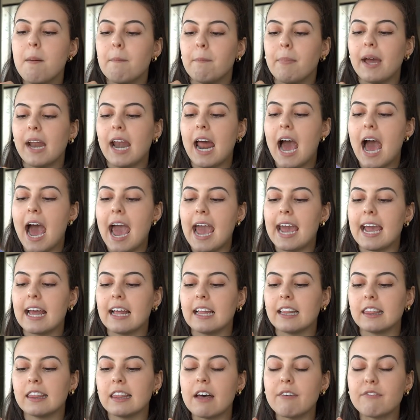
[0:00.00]
but I
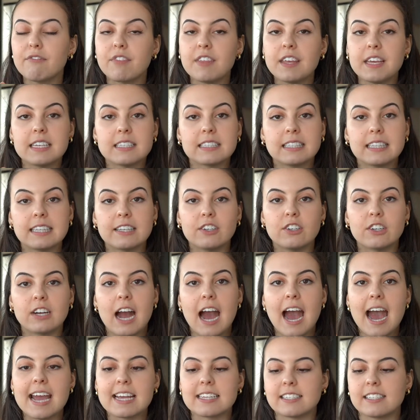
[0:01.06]
love these little
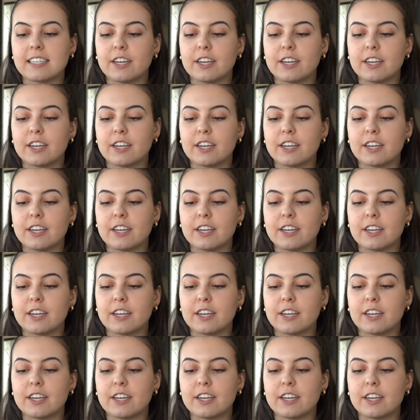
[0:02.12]
guys.